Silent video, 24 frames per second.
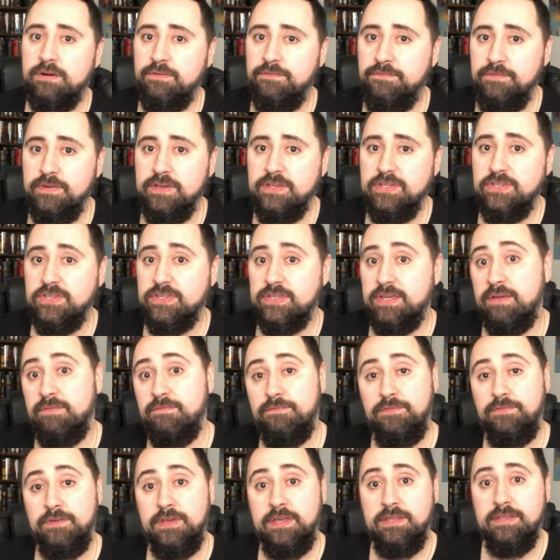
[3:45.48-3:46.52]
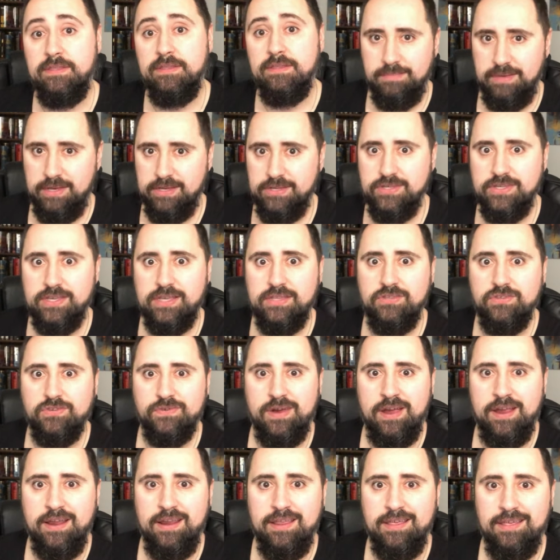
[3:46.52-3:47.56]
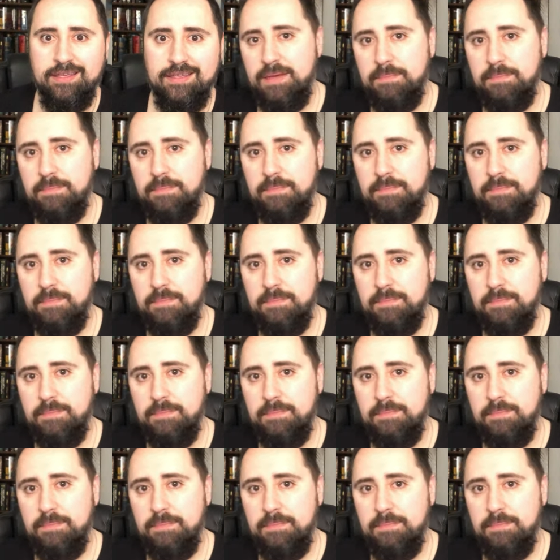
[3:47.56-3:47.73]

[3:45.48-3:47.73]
their fists and feet. Makes sense, right?